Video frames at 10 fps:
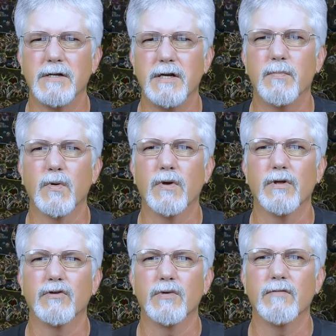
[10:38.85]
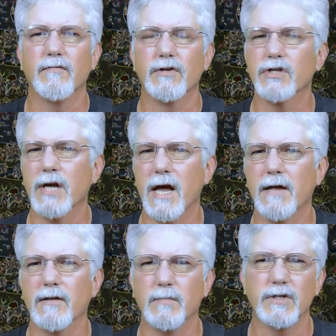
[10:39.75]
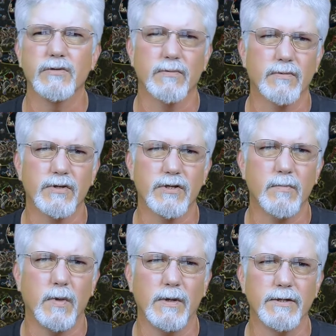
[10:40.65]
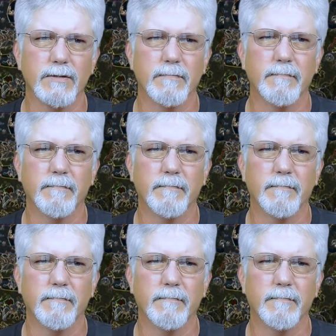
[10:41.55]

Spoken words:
deeper into the dream vision and the mystical symbolism.